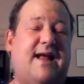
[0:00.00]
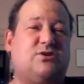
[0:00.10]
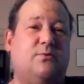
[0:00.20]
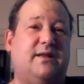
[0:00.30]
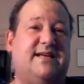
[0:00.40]
I
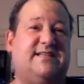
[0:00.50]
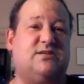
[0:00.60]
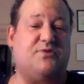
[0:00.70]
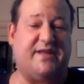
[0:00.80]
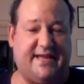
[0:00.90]
like to
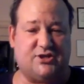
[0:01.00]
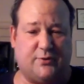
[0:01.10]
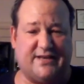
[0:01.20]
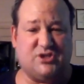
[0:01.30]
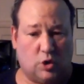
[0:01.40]
release these when the
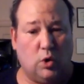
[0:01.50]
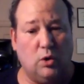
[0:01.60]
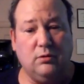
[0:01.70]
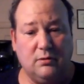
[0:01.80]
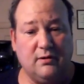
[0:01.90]
kids are in
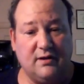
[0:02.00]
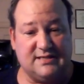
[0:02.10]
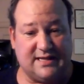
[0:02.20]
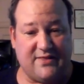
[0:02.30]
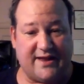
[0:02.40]
school
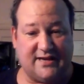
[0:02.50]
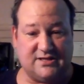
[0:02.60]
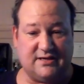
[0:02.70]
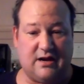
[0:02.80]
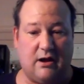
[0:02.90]
because they
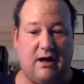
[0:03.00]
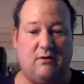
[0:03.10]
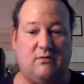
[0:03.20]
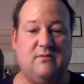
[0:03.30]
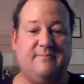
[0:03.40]
get
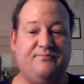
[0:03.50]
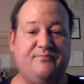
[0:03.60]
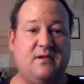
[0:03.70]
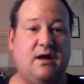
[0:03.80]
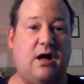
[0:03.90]
to,
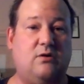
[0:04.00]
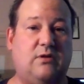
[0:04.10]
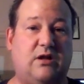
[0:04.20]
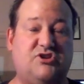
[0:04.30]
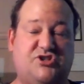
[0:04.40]

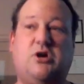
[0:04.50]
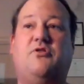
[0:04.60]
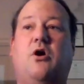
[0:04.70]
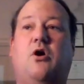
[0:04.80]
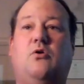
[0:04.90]
I'll
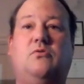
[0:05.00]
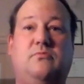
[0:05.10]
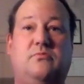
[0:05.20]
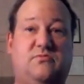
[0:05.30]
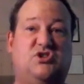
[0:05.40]
show the
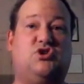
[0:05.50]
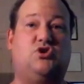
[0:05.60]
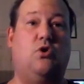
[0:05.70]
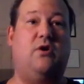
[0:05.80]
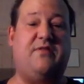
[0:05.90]
whole
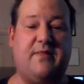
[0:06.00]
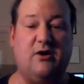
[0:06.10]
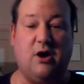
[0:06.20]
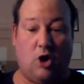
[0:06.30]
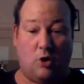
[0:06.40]
school and
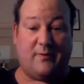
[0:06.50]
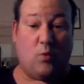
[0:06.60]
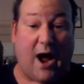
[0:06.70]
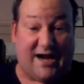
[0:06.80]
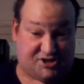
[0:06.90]
then they'll go
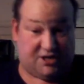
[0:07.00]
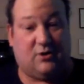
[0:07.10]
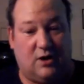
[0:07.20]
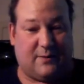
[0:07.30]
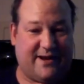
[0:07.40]
home and watch
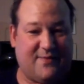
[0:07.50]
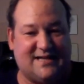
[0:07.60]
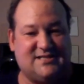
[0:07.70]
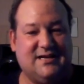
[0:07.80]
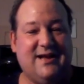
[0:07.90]
it. You know what I
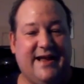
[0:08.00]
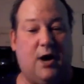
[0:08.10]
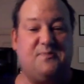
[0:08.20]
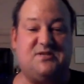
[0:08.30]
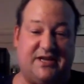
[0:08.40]
mean? That's
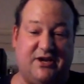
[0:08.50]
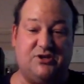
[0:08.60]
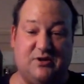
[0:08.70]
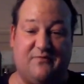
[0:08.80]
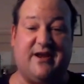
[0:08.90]
helps the
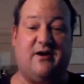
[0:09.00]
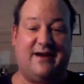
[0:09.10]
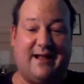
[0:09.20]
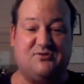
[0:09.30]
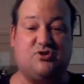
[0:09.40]
YouTube
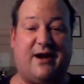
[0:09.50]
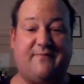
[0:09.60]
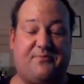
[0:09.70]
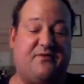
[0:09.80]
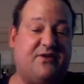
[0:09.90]
video. It helps
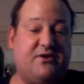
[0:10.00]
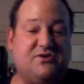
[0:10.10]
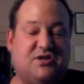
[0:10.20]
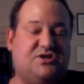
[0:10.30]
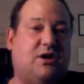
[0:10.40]
drive up the
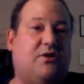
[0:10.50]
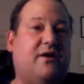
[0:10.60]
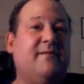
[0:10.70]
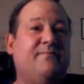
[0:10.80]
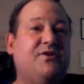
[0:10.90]
views because
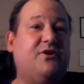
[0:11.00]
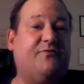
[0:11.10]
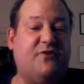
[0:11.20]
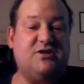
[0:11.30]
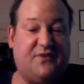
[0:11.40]

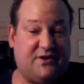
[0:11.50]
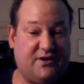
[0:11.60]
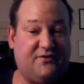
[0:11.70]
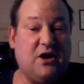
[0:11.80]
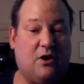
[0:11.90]
your first
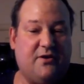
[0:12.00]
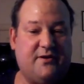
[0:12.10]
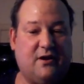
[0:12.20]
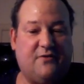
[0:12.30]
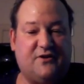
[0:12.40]
few
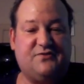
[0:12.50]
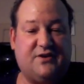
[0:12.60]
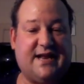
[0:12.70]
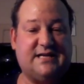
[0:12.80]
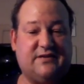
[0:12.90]
the
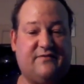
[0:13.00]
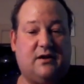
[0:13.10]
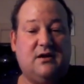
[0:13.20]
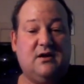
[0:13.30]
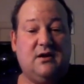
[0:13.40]
first few days
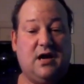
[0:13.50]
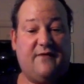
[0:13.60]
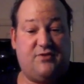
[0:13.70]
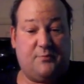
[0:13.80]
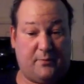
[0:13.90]
of
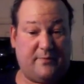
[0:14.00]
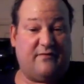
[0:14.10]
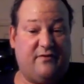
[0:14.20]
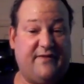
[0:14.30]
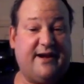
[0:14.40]
the
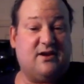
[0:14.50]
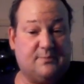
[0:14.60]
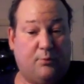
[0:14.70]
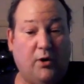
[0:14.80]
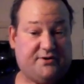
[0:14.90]
premiere of a
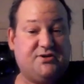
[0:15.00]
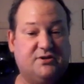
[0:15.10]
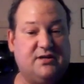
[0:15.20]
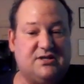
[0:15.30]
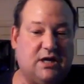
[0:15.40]
video is
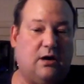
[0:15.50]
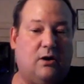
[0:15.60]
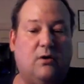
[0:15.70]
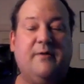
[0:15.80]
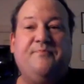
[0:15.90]
important. And
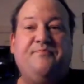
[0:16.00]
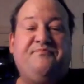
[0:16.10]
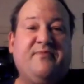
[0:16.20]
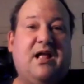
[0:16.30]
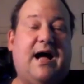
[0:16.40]
so
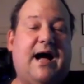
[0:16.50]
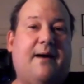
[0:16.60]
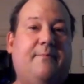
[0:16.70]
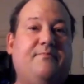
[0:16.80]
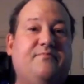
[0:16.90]

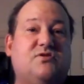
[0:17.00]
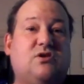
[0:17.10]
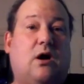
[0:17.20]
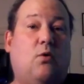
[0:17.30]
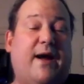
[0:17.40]

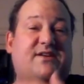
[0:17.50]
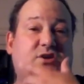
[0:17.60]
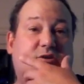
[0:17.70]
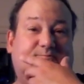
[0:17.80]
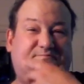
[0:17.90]
I'll
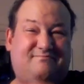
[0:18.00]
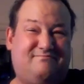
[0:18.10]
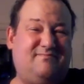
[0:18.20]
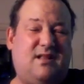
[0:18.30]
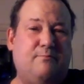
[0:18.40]
wait till the
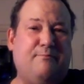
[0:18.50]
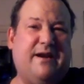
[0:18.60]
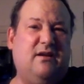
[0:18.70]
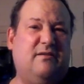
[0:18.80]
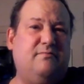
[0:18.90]

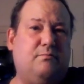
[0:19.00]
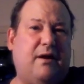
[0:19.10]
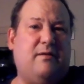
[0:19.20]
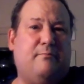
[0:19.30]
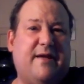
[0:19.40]

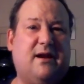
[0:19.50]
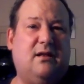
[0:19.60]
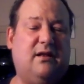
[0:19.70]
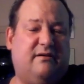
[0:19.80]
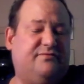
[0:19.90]

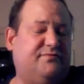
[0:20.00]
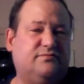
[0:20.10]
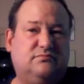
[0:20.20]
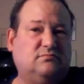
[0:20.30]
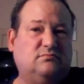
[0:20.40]
middle
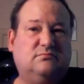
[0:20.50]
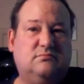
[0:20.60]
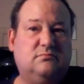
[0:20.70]
of